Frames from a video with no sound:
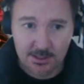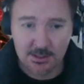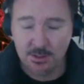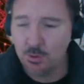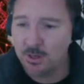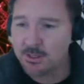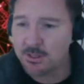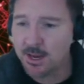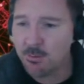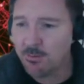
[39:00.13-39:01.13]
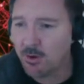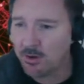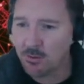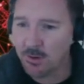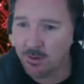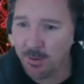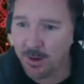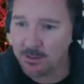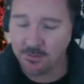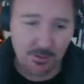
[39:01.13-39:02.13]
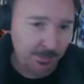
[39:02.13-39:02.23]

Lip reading: you wouldn't say we've got a good impact off the